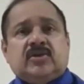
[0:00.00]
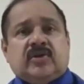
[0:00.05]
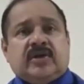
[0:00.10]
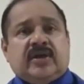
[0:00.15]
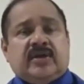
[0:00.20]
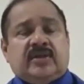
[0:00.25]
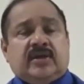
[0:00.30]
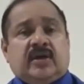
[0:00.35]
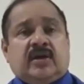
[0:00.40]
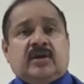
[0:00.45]

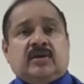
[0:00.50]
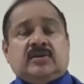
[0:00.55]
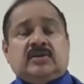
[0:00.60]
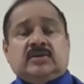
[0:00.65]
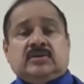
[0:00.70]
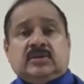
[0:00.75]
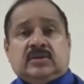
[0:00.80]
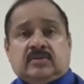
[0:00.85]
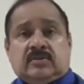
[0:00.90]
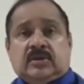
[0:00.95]
The
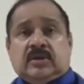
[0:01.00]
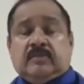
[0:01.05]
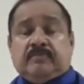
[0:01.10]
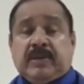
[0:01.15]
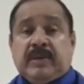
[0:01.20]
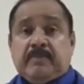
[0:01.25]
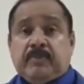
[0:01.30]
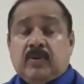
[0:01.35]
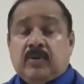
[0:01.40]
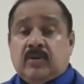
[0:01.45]

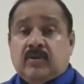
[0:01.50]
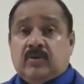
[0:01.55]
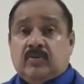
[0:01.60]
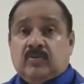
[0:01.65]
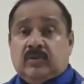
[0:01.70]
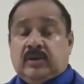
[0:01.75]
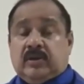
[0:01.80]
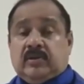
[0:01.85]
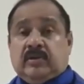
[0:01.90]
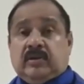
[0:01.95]
people
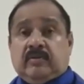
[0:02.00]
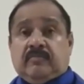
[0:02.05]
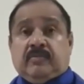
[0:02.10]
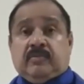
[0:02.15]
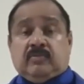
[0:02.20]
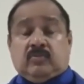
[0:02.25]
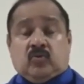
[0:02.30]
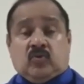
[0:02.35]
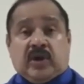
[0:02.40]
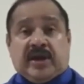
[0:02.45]

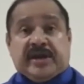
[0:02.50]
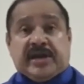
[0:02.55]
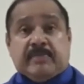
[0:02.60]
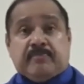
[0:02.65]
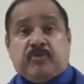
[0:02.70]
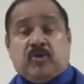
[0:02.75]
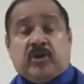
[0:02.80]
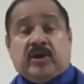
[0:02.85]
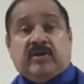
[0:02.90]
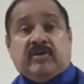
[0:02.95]
who are
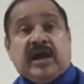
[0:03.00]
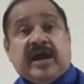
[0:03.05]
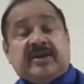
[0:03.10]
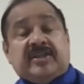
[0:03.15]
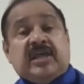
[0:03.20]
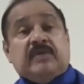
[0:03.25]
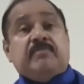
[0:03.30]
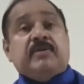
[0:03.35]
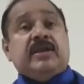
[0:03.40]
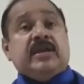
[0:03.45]
unemployed, had
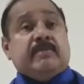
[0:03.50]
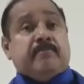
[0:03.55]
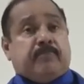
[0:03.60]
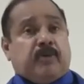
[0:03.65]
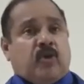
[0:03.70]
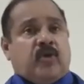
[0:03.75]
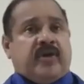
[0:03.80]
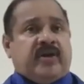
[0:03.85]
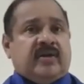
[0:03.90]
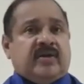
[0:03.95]
they been
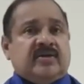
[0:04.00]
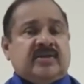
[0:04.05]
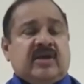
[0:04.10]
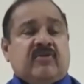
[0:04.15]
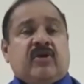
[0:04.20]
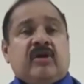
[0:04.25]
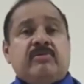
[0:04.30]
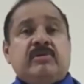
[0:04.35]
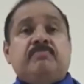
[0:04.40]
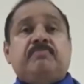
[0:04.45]
employed, they
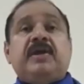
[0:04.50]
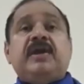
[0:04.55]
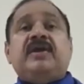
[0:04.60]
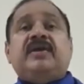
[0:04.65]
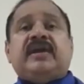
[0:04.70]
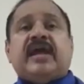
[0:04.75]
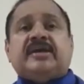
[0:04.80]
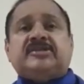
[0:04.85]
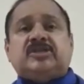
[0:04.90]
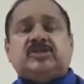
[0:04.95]
would have been paying
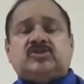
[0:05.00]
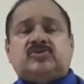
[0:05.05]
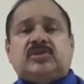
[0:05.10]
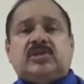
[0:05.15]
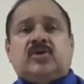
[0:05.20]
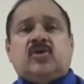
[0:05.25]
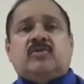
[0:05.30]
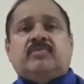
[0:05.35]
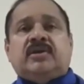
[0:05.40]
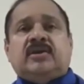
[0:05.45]
taxes to
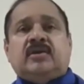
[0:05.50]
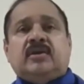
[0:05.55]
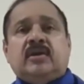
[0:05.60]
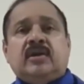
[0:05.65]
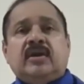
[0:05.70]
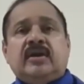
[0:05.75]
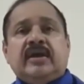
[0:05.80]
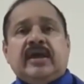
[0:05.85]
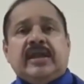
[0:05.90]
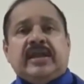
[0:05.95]
the government,
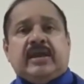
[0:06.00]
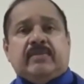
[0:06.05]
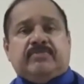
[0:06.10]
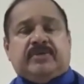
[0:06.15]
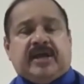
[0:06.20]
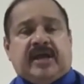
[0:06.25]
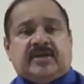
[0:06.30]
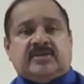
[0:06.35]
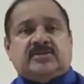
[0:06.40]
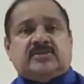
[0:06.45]
income
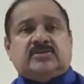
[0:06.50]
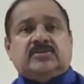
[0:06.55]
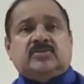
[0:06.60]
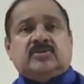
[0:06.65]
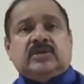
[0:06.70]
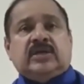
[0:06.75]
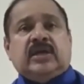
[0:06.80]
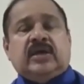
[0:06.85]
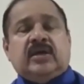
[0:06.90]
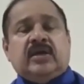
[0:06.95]
tax,
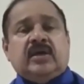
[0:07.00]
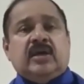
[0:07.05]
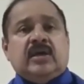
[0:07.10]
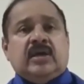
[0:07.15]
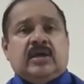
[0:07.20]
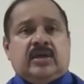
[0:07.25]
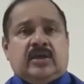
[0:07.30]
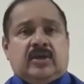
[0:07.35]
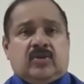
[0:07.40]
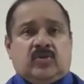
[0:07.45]

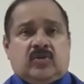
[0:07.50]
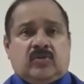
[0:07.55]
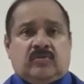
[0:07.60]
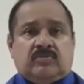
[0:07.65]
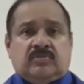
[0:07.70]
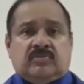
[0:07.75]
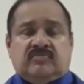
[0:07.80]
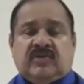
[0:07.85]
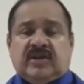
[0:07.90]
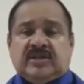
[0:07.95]

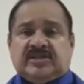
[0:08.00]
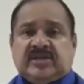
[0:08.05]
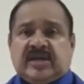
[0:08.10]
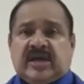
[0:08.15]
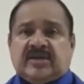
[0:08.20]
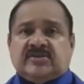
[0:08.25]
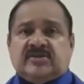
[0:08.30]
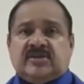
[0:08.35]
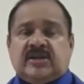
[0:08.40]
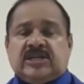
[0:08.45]
wealth
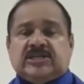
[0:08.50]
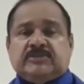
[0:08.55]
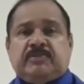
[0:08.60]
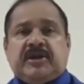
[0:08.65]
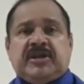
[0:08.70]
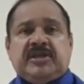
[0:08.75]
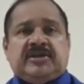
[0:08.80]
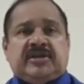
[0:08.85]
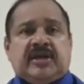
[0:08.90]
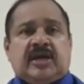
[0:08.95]
tax and
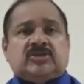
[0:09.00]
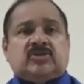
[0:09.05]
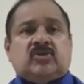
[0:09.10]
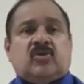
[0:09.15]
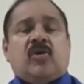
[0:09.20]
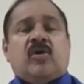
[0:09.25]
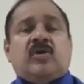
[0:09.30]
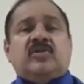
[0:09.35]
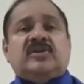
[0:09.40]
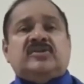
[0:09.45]
expenditure tax.
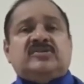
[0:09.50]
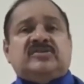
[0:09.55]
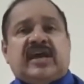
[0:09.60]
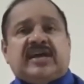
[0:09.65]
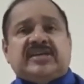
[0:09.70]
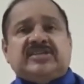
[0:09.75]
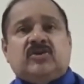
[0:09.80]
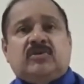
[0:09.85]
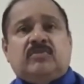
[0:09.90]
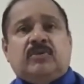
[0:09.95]
All these
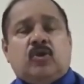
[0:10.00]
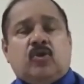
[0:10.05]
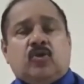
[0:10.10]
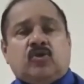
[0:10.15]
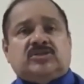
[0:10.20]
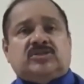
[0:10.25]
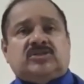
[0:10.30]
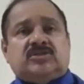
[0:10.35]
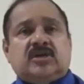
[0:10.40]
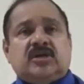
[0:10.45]
taxes will be
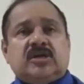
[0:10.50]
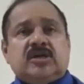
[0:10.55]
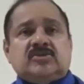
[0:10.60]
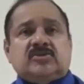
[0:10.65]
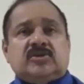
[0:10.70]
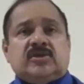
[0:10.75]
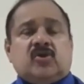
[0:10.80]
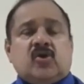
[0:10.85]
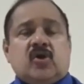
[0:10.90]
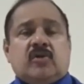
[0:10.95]
lost.
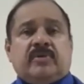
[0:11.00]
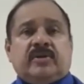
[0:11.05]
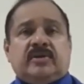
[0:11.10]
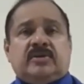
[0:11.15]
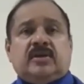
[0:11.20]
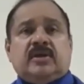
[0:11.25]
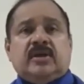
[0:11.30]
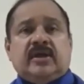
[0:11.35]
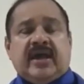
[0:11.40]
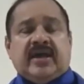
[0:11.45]
So the
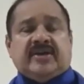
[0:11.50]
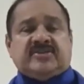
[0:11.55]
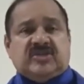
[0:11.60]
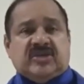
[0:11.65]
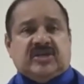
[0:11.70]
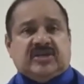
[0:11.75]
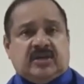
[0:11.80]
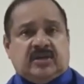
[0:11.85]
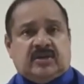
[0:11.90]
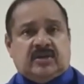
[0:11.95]
government
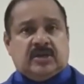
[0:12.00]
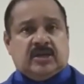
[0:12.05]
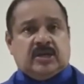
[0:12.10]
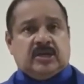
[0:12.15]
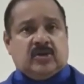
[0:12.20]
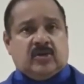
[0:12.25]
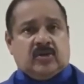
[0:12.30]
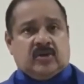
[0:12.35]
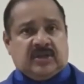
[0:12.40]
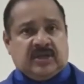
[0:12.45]
exchequer
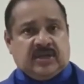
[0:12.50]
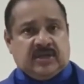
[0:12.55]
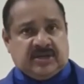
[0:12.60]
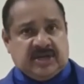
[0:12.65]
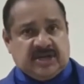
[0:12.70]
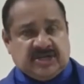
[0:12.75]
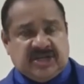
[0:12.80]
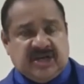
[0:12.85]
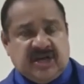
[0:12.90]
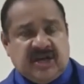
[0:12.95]
or the
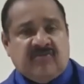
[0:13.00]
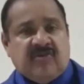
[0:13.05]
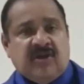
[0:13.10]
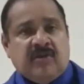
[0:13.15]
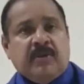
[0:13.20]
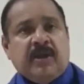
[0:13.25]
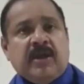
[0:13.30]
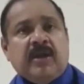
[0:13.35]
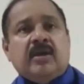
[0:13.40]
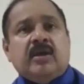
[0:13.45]
treasury will
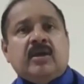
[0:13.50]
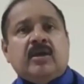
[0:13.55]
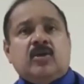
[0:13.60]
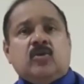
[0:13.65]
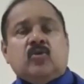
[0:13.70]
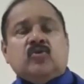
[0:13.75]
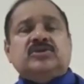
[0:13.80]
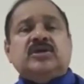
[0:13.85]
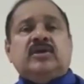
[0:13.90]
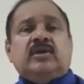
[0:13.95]
be
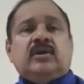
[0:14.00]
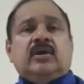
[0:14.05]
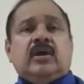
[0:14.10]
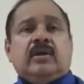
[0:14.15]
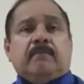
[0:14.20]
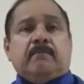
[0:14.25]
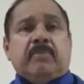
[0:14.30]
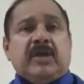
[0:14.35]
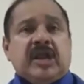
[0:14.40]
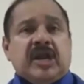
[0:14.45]
losing
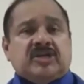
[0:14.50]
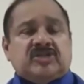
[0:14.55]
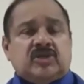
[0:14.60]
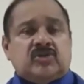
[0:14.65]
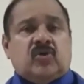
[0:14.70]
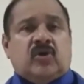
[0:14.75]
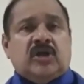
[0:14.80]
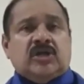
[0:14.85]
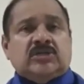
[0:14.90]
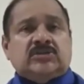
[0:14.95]
billions
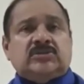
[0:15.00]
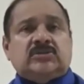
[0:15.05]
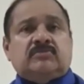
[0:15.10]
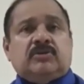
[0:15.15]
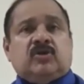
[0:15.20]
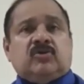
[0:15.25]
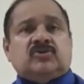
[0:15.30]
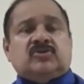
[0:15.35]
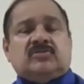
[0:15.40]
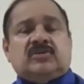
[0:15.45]
of dollars
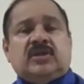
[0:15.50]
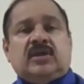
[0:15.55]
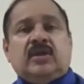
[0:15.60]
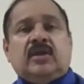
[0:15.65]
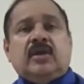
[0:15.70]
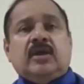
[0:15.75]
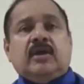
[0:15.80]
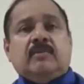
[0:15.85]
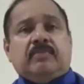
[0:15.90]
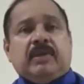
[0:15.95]
because of
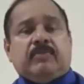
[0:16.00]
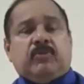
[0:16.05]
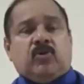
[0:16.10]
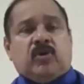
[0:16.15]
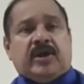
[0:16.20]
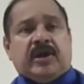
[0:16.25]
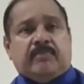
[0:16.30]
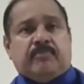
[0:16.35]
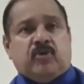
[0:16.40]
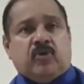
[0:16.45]
the people who
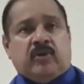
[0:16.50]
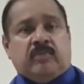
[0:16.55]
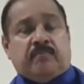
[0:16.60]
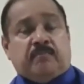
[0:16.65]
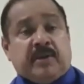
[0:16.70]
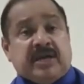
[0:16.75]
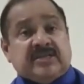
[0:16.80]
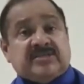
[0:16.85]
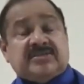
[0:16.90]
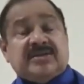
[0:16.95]
are
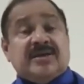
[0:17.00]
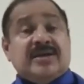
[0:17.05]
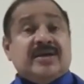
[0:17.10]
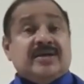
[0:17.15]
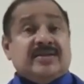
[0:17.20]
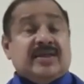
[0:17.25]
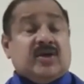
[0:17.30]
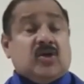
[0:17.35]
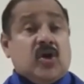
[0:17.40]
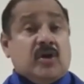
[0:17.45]
unemployed. Plus,
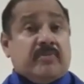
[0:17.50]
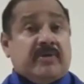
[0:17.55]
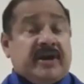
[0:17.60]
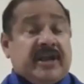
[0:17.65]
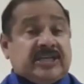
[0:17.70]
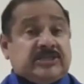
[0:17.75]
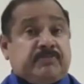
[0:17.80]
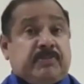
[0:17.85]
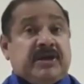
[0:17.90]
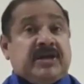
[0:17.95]
the government
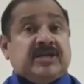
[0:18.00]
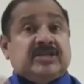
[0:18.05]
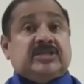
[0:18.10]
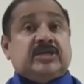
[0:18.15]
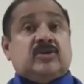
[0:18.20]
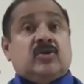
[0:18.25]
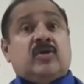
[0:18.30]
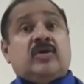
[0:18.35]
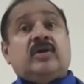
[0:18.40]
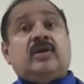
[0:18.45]

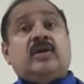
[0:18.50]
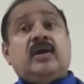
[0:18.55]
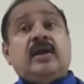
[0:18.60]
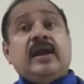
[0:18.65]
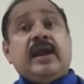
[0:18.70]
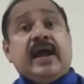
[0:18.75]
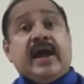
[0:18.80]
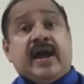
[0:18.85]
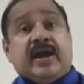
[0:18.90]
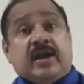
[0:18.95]
expenditure
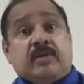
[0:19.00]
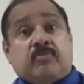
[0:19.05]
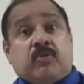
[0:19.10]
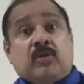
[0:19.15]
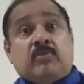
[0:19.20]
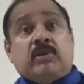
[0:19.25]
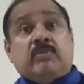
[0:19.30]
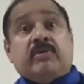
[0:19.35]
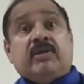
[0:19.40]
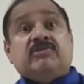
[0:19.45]
on
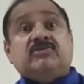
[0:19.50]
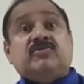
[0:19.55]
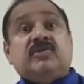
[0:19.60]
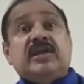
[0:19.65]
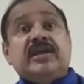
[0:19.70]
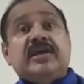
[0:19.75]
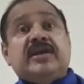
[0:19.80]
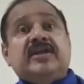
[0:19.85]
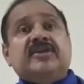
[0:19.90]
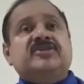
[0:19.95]
unemployment benefits will
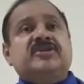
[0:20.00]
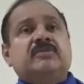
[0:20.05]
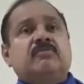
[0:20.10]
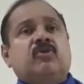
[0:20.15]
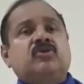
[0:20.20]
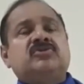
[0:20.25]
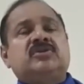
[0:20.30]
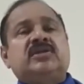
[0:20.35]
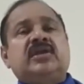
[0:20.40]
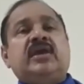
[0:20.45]
increase in
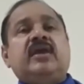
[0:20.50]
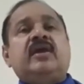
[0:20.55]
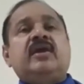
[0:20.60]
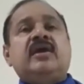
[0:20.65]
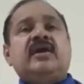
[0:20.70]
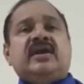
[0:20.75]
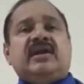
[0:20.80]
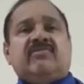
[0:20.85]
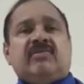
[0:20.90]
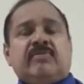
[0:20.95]
most of the
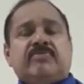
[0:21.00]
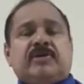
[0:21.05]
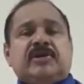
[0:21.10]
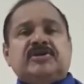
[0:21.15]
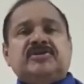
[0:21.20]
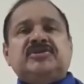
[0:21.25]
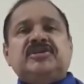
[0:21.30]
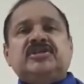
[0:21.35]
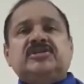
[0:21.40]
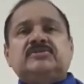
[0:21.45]
developed
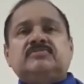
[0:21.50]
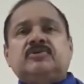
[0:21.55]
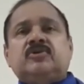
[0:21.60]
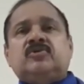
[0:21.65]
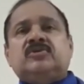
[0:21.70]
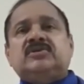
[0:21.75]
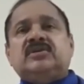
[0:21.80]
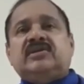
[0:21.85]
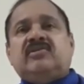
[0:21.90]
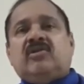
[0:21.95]
countries,
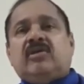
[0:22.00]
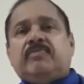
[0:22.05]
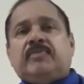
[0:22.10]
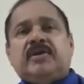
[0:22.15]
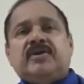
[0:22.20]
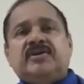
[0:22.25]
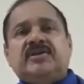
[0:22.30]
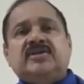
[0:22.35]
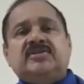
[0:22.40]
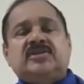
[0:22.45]
because in developed
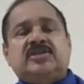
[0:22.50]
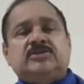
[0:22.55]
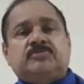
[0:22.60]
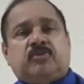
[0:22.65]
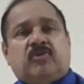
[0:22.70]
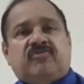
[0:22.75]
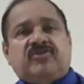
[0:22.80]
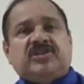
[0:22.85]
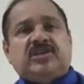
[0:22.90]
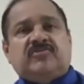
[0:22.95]
countries there is
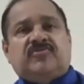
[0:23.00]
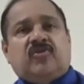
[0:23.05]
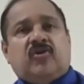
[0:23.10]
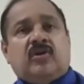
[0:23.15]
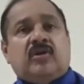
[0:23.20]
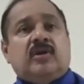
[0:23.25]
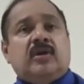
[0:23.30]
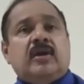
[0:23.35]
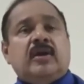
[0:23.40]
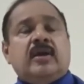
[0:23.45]
provision
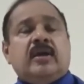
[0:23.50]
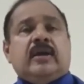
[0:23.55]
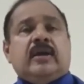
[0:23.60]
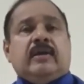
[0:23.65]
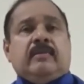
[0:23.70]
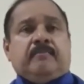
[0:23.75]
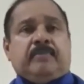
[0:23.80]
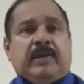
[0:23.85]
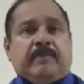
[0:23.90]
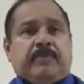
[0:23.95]
for
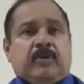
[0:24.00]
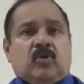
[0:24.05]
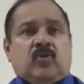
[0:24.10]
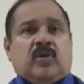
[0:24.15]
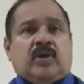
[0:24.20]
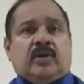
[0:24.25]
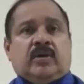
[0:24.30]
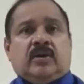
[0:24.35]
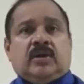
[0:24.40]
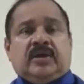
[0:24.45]
people who
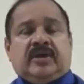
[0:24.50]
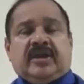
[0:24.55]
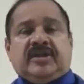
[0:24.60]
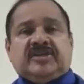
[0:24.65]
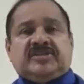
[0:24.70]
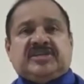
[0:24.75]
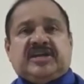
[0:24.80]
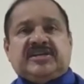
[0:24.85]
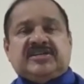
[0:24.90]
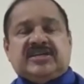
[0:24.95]
are
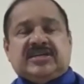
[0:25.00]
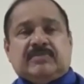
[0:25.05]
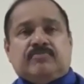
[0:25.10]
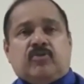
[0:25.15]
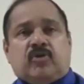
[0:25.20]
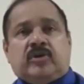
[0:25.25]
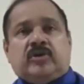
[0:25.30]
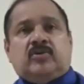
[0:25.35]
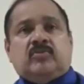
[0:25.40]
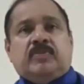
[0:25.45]
registered as
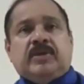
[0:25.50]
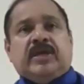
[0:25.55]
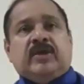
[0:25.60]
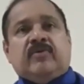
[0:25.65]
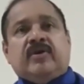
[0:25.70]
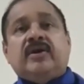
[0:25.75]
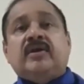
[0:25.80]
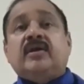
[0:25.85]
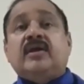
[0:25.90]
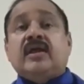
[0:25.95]
unemployed to be
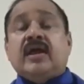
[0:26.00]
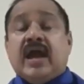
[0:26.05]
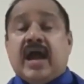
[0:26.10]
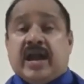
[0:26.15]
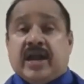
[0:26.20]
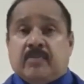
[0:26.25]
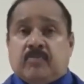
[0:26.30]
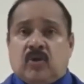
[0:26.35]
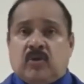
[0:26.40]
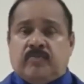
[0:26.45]
given
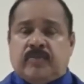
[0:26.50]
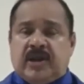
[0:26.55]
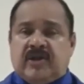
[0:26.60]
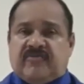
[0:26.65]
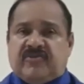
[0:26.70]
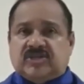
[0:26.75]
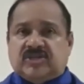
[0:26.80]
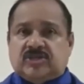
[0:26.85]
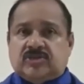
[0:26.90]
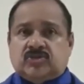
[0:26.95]
unemployment
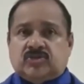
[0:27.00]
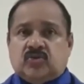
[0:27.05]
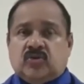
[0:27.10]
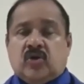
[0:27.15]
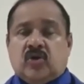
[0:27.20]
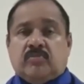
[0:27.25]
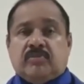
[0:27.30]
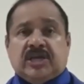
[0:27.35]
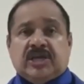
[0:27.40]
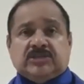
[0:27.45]
benefits. So
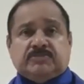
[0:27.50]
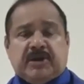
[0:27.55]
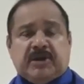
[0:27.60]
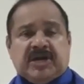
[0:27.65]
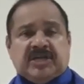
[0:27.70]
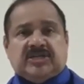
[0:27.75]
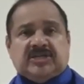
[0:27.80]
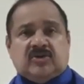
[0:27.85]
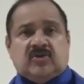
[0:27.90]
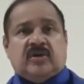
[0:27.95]
government
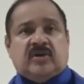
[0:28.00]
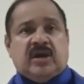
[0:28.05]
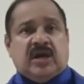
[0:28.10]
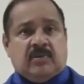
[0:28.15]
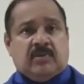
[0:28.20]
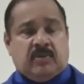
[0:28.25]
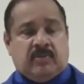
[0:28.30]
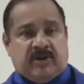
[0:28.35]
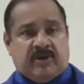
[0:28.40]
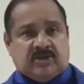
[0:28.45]
expenditure on
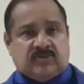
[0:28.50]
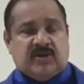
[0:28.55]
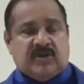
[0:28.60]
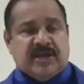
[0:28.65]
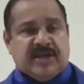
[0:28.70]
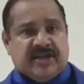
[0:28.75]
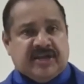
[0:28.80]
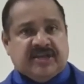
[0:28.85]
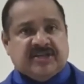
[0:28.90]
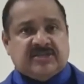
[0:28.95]
unemployment benefits will
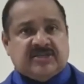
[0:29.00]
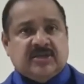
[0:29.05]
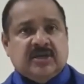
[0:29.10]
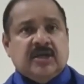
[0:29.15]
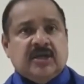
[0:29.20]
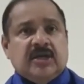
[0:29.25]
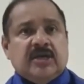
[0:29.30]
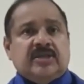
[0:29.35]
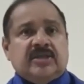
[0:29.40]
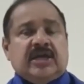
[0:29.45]
increase.
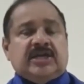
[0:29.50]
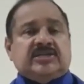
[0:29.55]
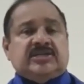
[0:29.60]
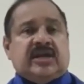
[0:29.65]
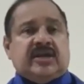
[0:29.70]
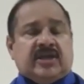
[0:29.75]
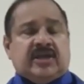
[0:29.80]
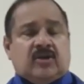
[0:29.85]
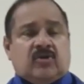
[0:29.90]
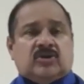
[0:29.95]
There is
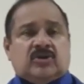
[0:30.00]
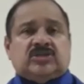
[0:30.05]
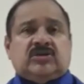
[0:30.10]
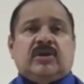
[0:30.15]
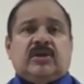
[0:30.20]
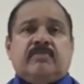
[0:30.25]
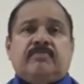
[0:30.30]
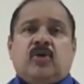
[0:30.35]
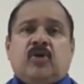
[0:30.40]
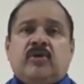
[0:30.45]
another cost
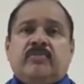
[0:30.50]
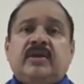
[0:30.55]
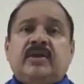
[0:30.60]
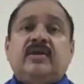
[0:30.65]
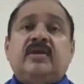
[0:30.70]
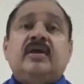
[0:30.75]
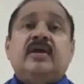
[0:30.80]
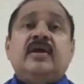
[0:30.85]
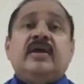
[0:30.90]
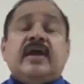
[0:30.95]
of unemployment.